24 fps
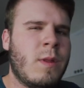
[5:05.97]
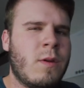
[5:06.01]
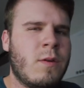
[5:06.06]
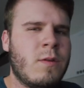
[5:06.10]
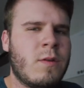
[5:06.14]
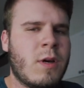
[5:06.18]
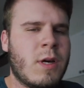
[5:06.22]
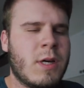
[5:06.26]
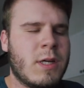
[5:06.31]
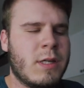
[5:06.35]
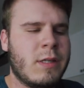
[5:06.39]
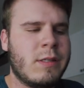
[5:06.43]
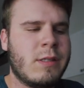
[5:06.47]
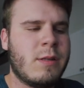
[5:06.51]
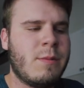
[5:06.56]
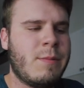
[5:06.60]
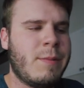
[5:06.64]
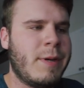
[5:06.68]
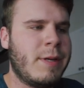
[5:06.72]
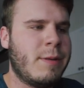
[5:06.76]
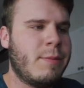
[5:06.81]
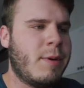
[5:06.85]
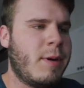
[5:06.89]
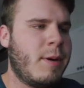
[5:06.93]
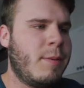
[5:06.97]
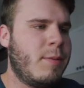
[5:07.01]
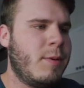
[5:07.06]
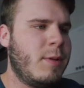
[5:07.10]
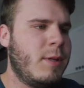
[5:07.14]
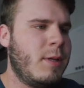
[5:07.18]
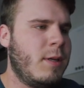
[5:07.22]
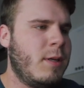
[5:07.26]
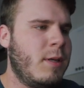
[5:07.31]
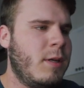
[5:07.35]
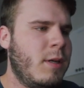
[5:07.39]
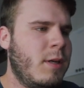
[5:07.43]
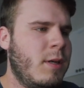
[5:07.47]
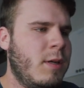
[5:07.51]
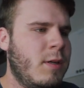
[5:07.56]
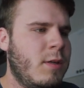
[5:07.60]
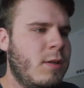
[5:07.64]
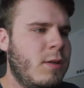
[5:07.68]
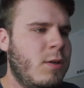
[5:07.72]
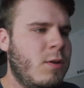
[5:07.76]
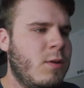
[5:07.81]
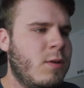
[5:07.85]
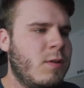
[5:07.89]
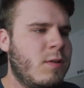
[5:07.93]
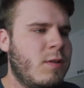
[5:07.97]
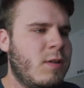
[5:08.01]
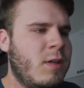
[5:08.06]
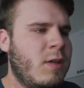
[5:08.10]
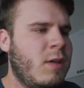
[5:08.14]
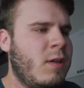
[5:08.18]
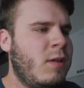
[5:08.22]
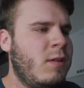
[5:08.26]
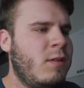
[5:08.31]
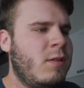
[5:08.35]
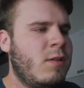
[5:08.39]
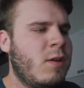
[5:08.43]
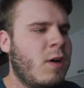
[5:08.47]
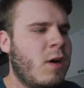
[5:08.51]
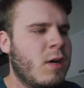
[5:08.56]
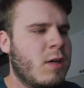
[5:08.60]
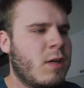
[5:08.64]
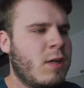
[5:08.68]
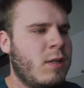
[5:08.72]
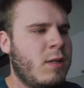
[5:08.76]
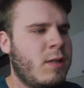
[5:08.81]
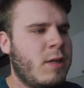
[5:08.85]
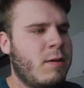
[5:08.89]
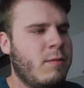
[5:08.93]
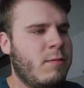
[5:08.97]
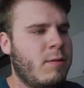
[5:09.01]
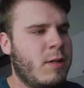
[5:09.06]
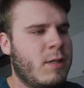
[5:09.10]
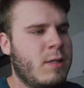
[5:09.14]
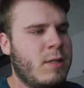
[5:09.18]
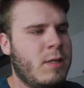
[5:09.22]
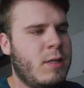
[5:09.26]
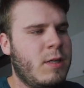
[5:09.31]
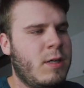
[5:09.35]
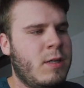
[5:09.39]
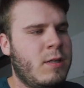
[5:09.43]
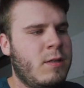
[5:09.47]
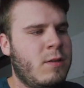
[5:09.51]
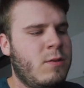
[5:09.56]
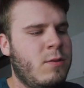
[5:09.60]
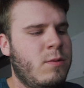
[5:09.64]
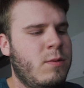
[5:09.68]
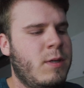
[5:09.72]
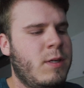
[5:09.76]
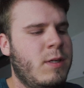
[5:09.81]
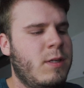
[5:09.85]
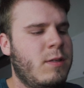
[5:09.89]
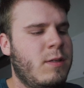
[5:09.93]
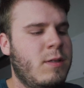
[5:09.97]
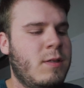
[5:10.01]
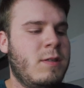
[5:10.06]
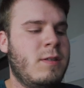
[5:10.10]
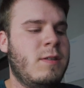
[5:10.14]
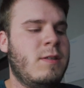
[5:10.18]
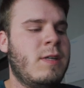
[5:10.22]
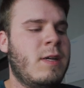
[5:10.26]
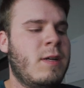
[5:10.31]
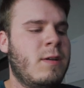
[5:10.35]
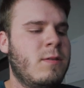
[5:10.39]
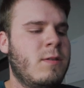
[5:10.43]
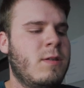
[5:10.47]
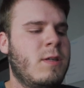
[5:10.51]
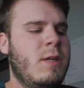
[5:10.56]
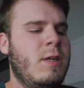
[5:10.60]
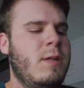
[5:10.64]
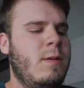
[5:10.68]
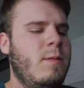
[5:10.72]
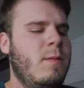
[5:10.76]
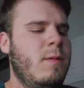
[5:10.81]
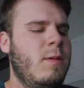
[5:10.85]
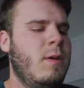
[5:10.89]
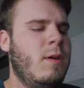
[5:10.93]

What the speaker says: they're talking into the mic properly. You can see he's talking directly into it, so it sounds good.